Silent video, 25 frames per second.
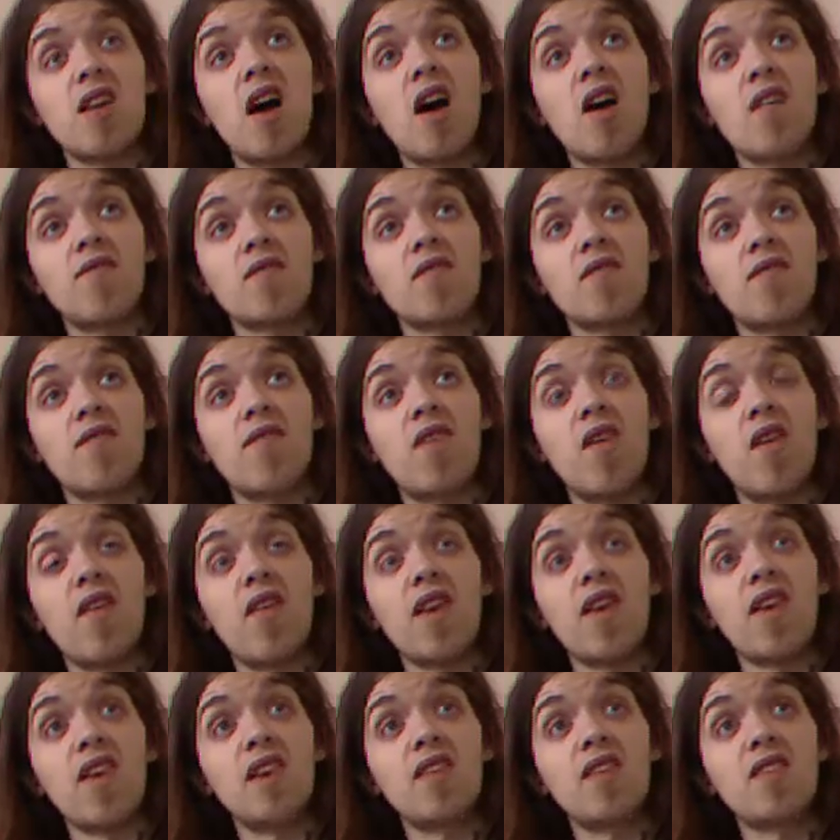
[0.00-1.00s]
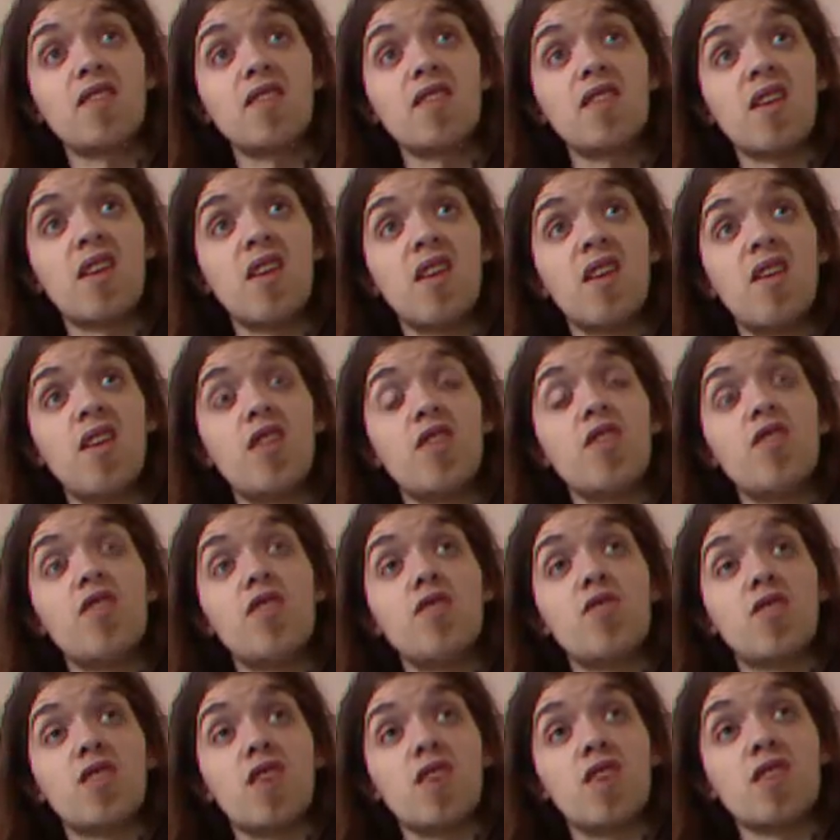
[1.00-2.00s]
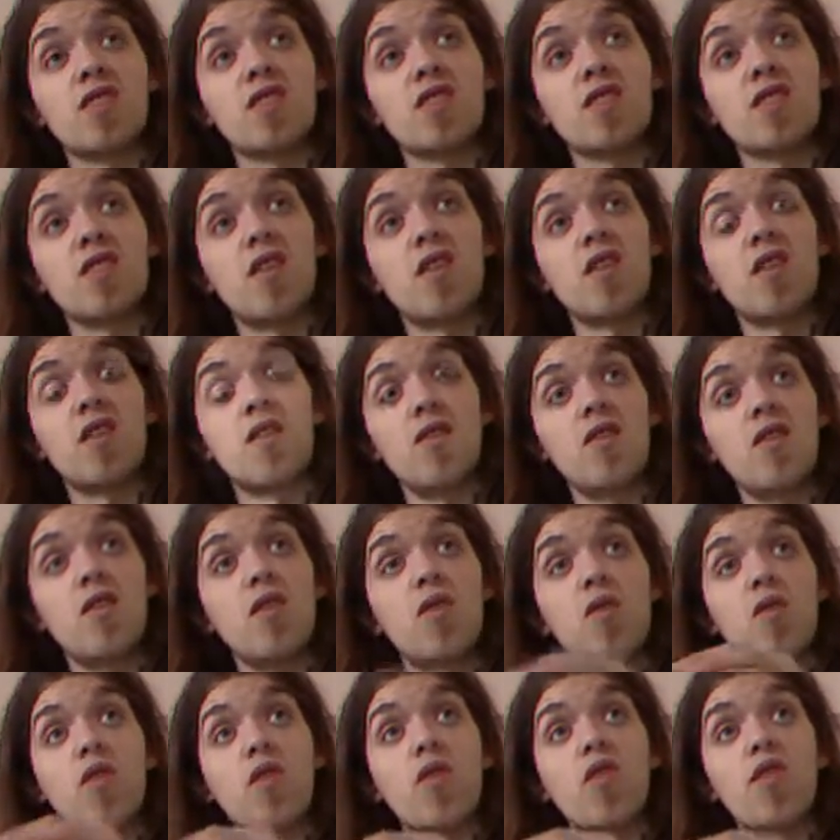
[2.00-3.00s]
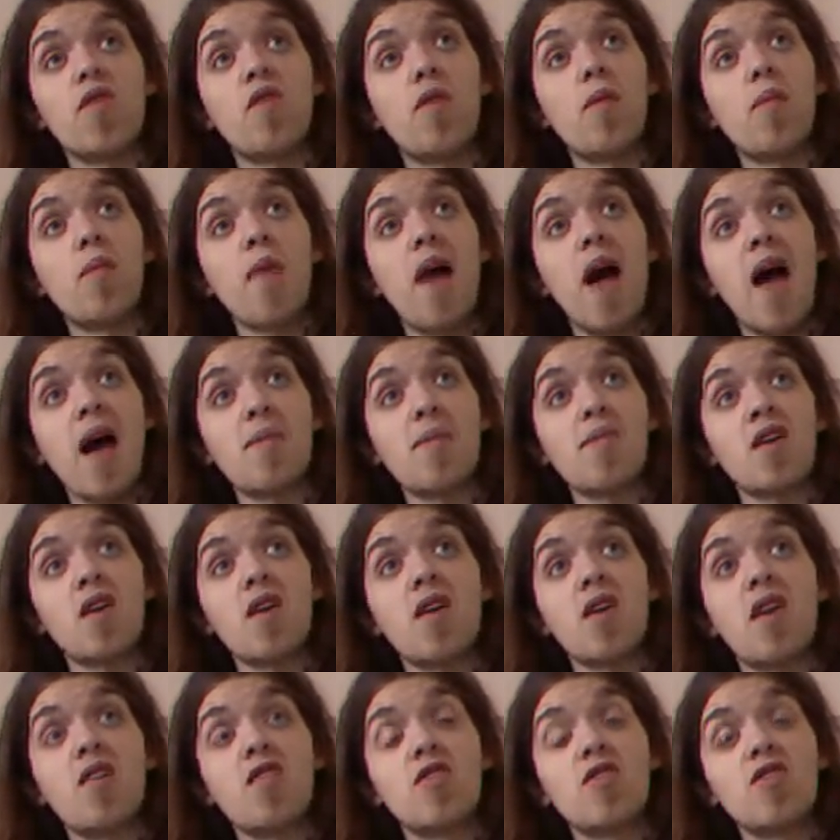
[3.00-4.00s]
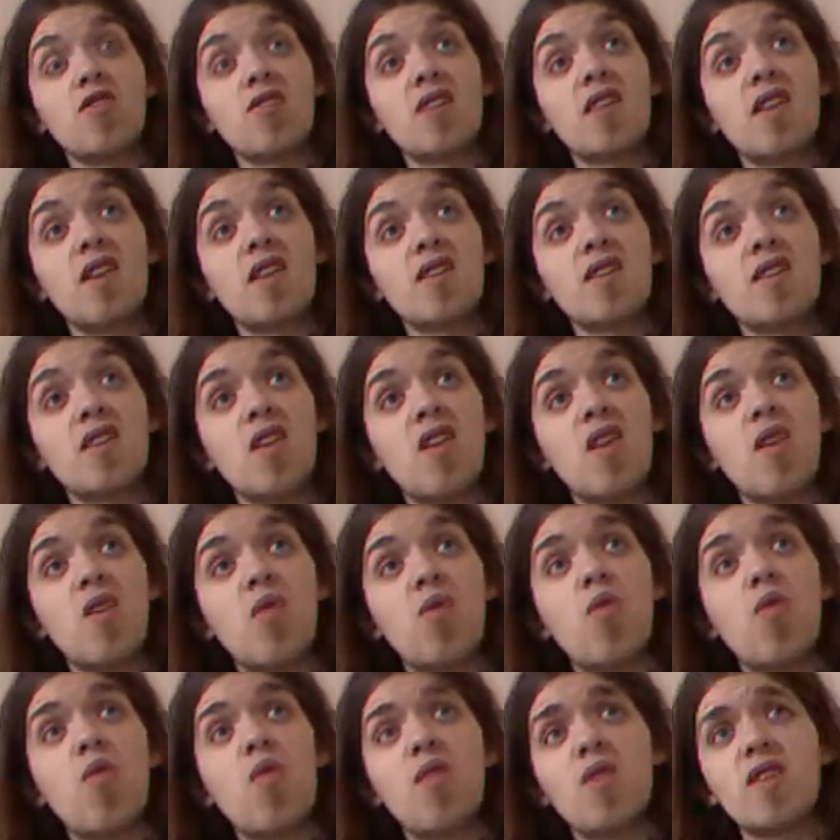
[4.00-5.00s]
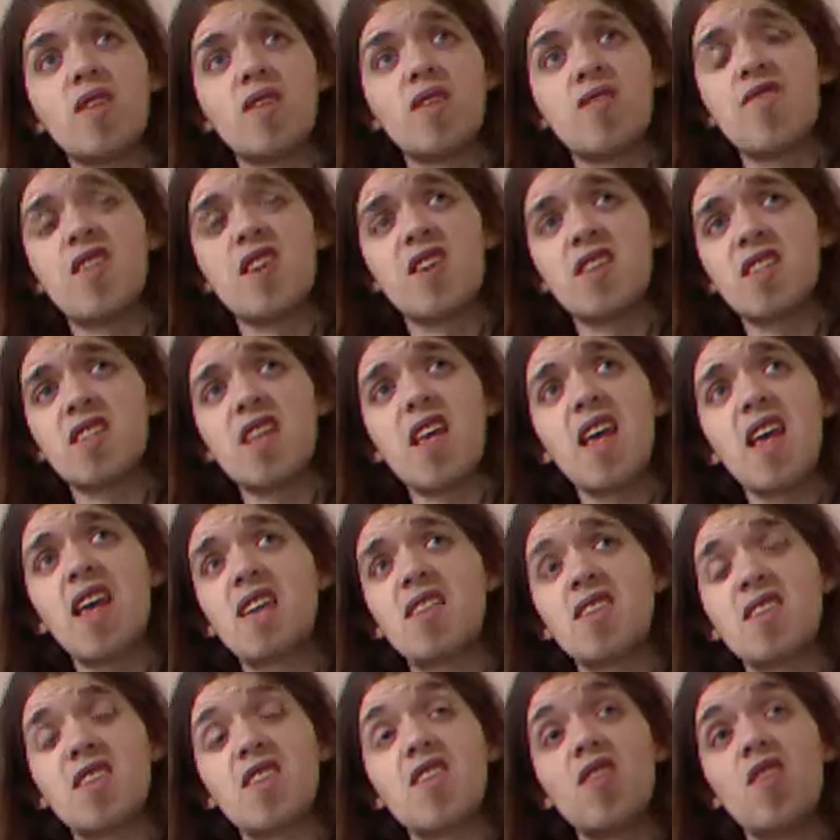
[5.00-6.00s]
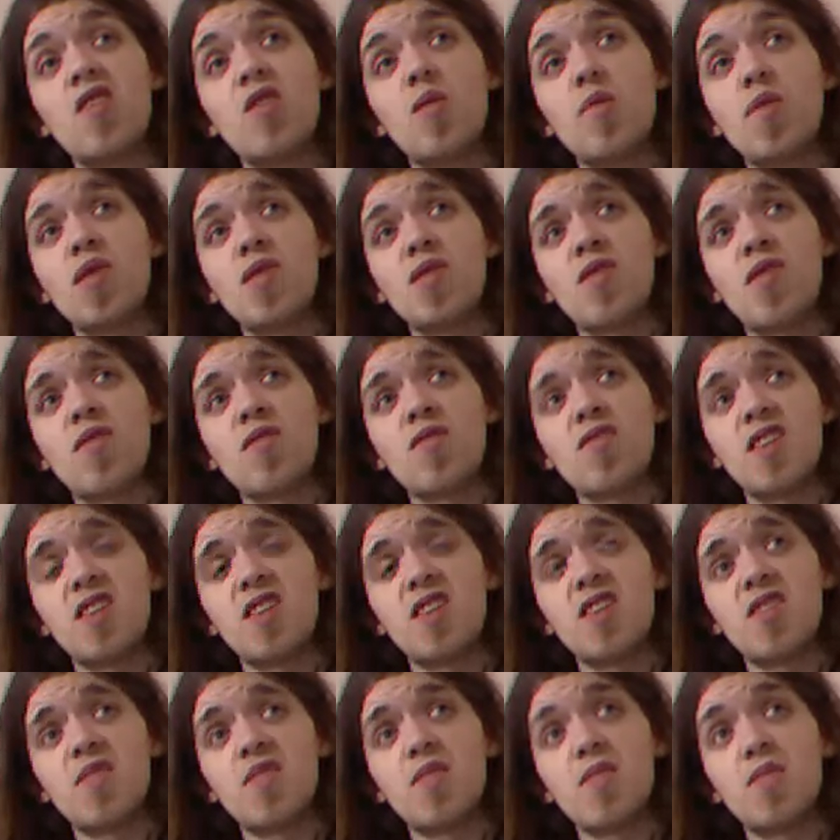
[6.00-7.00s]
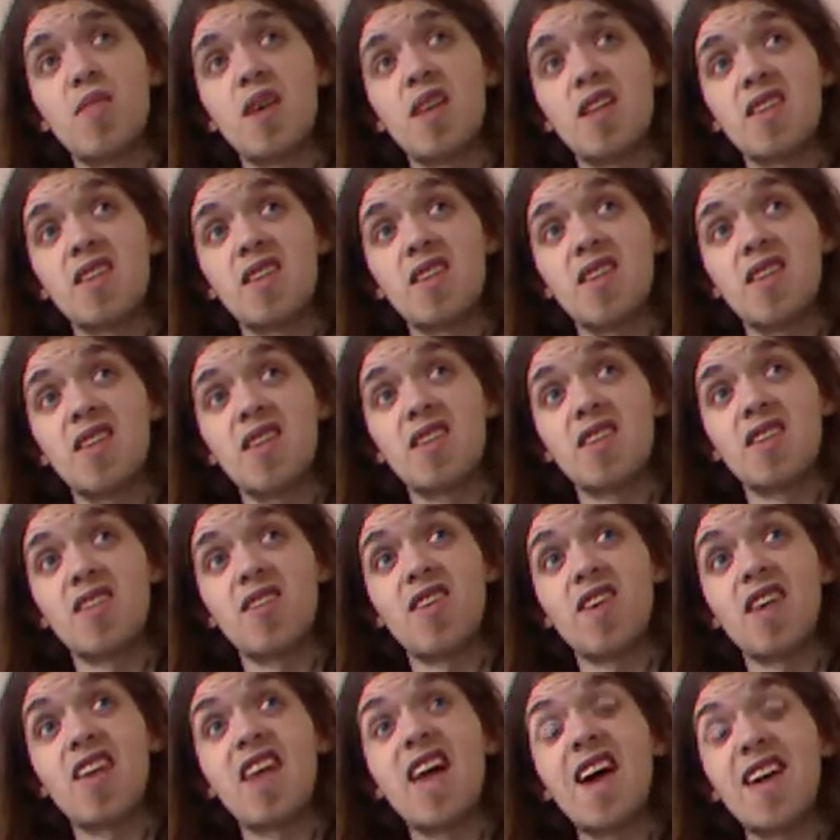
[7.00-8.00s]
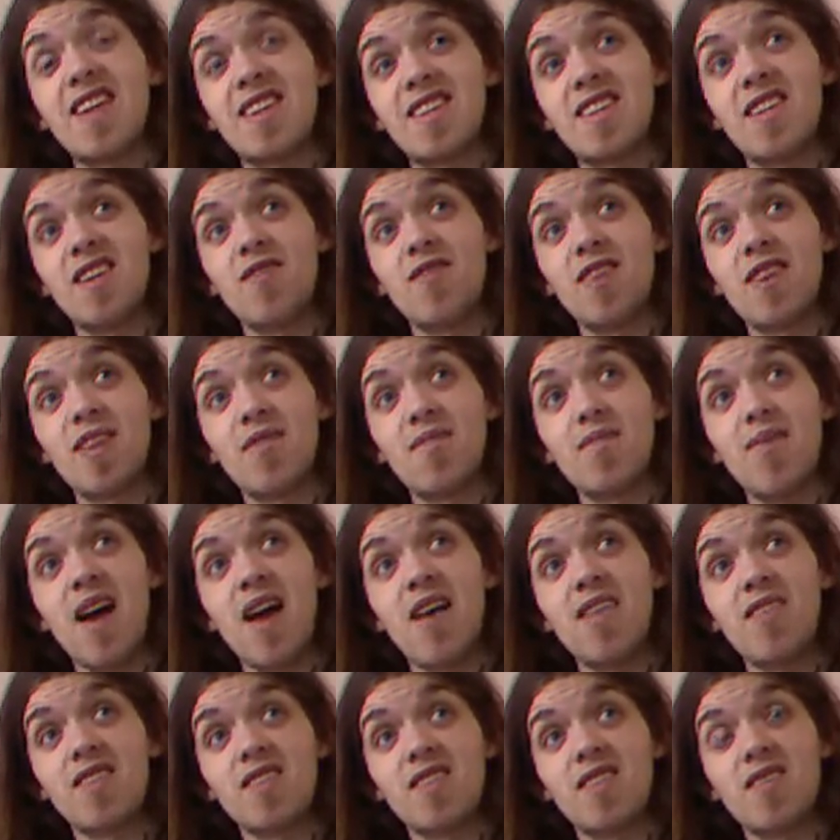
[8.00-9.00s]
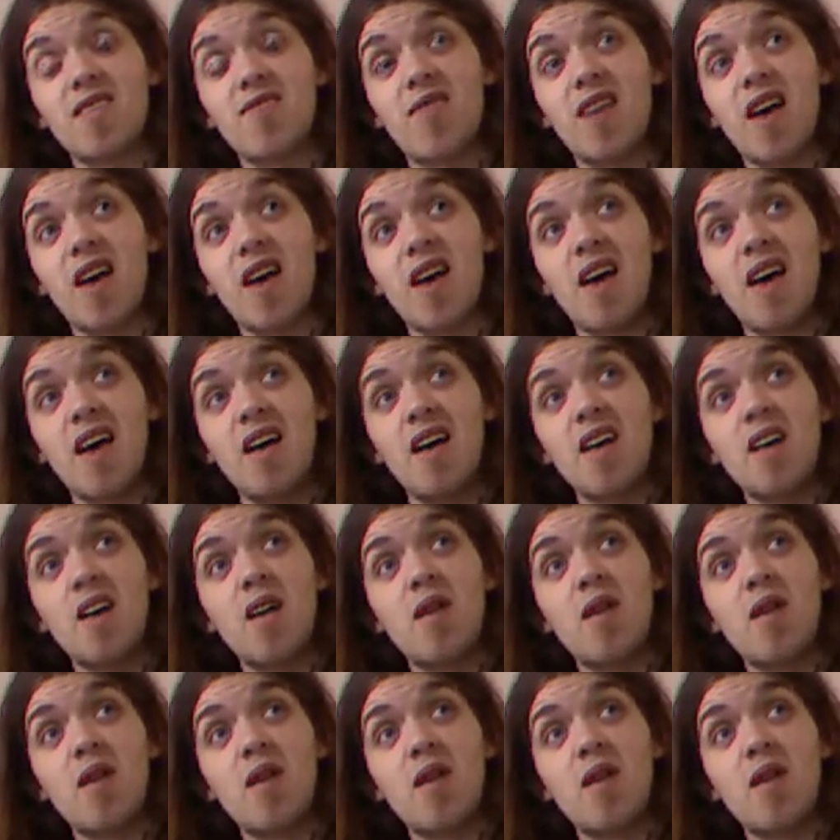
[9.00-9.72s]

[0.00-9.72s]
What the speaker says: tough to find. You just look on your map and go to it. Once this is a Ubisoft issue, admittedly, so I can see the comparison there.